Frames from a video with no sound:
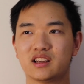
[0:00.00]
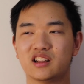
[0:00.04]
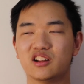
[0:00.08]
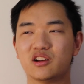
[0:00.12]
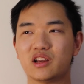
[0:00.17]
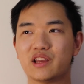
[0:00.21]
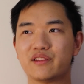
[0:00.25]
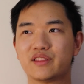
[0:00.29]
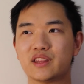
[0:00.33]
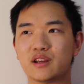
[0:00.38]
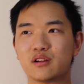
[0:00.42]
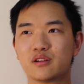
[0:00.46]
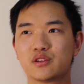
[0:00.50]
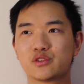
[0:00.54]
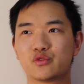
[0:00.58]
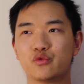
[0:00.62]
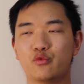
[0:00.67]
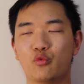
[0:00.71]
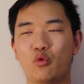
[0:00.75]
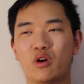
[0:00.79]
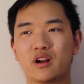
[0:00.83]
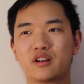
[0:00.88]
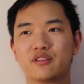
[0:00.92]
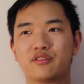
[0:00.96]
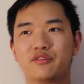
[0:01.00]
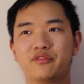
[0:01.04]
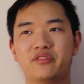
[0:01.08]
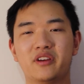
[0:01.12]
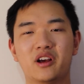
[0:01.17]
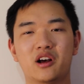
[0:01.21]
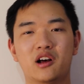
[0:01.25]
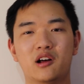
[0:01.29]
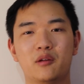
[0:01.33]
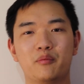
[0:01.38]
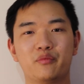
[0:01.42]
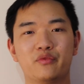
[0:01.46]
you know, if there was one
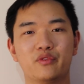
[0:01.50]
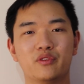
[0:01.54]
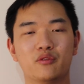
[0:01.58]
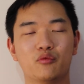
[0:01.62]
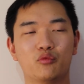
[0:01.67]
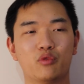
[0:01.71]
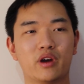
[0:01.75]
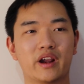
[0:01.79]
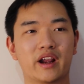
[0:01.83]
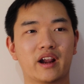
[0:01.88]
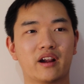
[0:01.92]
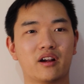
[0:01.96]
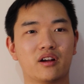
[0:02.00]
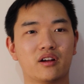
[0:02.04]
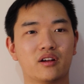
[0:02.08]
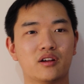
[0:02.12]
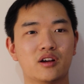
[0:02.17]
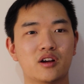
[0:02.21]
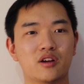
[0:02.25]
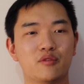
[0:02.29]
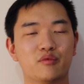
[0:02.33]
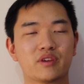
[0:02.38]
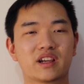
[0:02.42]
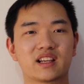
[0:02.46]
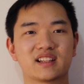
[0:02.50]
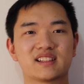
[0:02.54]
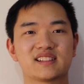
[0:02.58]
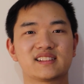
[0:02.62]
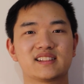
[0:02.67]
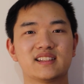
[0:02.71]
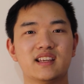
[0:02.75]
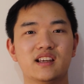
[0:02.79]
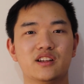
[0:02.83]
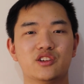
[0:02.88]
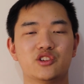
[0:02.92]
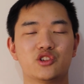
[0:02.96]
film where we get to
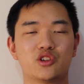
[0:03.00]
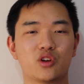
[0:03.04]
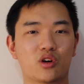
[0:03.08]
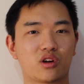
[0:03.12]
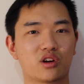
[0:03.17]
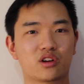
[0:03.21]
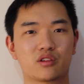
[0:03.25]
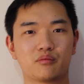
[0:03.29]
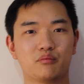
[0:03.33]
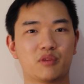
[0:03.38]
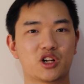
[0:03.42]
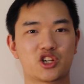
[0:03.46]
see a dark,